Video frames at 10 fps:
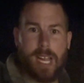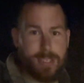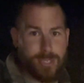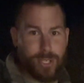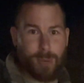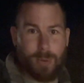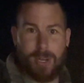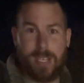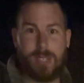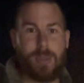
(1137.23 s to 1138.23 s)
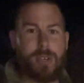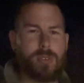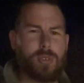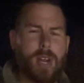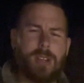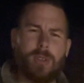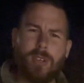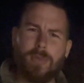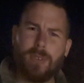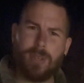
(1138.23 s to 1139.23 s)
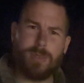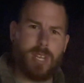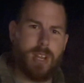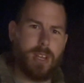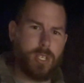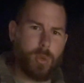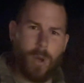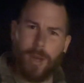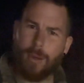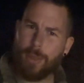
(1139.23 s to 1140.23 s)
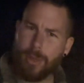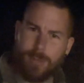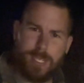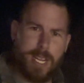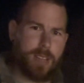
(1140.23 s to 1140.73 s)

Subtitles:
at star parties when you're trying to look for those 12th, 13th,